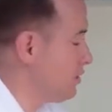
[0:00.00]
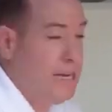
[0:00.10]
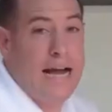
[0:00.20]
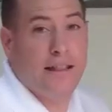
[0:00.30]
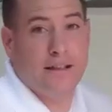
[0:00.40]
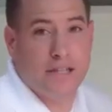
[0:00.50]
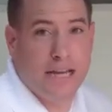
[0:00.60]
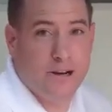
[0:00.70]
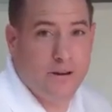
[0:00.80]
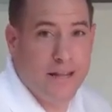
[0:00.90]
Not in the
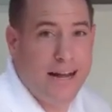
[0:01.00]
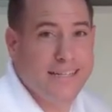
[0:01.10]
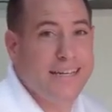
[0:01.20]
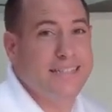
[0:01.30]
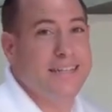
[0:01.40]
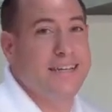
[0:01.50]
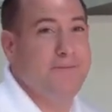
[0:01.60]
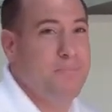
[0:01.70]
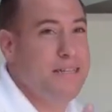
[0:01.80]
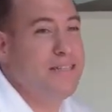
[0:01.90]
Jayco Alante. It's going to
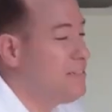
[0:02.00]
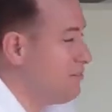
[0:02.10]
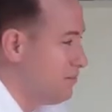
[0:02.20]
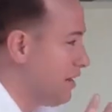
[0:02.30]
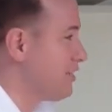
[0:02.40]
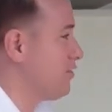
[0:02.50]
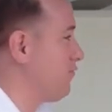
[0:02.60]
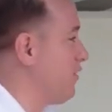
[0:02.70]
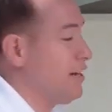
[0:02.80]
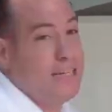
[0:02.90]
be nice and
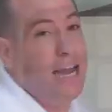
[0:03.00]
fresh